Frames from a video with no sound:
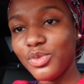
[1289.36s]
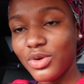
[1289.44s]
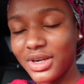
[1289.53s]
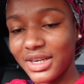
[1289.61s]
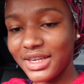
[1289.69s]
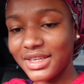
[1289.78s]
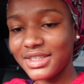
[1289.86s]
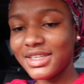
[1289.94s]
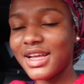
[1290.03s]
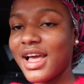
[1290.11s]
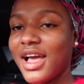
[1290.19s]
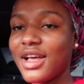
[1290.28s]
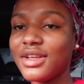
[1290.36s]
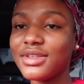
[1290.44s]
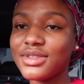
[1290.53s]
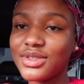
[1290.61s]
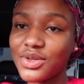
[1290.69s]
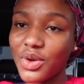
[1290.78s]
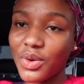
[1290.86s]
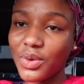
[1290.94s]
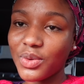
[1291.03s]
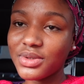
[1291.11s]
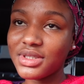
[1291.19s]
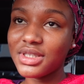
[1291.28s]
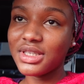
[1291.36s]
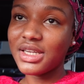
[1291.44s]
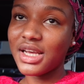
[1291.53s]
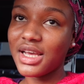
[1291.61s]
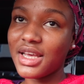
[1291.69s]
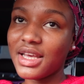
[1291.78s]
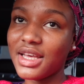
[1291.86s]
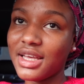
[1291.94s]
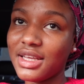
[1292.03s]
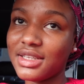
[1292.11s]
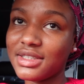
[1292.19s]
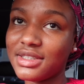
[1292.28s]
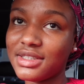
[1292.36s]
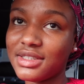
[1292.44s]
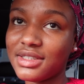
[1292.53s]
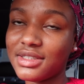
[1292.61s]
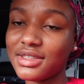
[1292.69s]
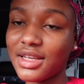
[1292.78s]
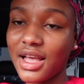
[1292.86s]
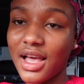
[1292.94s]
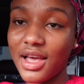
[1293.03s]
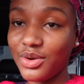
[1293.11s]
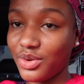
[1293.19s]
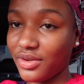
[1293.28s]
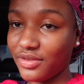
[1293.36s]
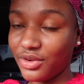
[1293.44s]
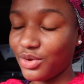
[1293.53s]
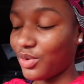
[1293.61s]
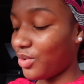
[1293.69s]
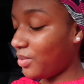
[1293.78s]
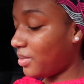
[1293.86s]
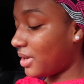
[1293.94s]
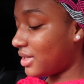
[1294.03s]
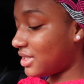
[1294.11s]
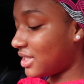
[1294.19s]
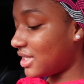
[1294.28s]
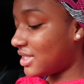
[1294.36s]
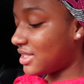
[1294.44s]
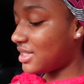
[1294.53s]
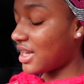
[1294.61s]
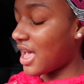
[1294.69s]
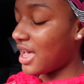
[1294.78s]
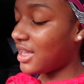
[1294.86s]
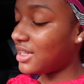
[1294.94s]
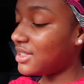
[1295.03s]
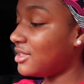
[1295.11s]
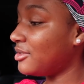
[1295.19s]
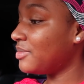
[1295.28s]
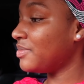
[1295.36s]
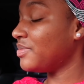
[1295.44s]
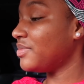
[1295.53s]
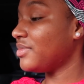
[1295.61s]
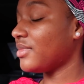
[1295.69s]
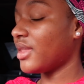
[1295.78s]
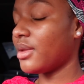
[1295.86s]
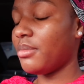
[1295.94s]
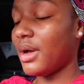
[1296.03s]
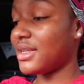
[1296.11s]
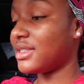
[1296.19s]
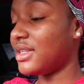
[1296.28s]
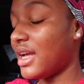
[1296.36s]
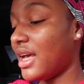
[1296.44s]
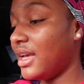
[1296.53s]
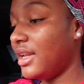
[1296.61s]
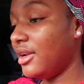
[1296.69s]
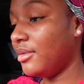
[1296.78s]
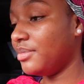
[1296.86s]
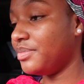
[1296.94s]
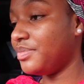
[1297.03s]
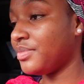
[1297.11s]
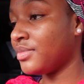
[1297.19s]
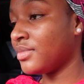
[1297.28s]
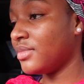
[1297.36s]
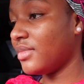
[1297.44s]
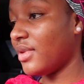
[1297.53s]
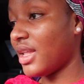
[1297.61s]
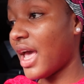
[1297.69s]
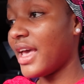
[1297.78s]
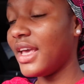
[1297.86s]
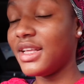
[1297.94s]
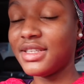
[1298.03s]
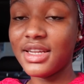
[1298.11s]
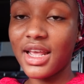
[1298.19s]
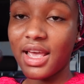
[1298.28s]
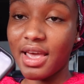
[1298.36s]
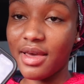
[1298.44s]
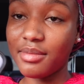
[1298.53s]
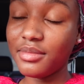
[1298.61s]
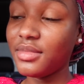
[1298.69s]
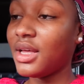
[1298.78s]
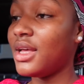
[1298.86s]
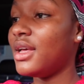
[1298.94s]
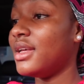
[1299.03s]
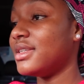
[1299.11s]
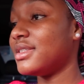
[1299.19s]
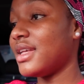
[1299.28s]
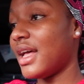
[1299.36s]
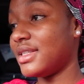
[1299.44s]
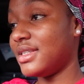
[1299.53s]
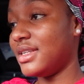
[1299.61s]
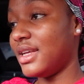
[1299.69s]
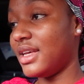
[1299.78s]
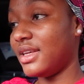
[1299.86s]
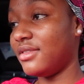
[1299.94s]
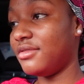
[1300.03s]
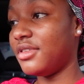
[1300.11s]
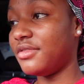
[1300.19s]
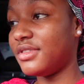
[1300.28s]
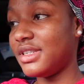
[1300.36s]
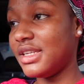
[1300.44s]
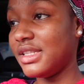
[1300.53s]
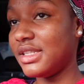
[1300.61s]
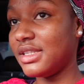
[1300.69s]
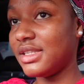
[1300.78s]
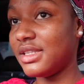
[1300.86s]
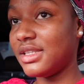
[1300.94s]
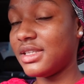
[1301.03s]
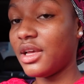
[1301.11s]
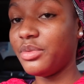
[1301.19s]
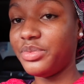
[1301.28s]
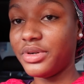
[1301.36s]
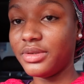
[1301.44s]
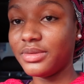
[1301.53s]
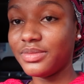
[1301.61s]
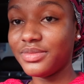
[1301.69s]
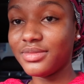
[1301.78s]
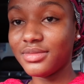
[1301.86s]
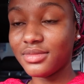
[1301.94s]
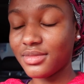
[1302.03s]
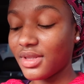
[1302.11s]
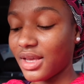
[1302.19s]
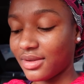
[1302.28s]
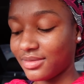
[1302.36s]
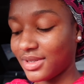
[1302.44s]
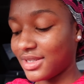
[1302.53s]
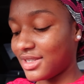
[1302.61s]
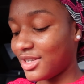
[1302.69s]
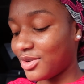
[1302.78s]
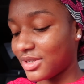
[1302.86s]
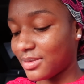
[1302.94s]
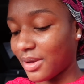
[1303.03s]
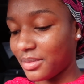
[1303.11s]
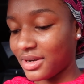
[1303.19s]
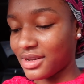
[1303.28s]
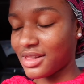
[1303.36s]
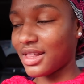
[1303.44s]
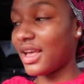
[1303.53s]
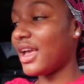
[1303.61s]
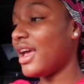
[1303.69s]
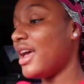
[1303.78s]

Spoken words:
morning. So today is, I don't even know, but it's 9:18 a.m. Saturday, 15th April. Yeah, yesterday was my birthday.